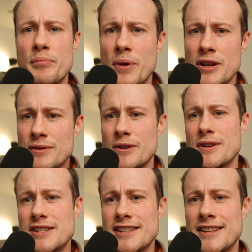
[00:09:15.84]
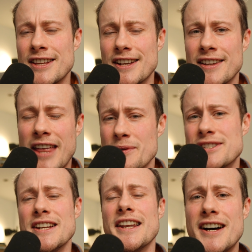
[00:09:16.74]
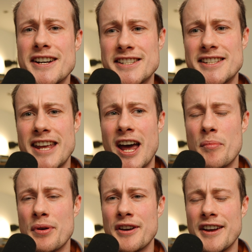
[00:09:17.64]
But you'll notice that that was the last step.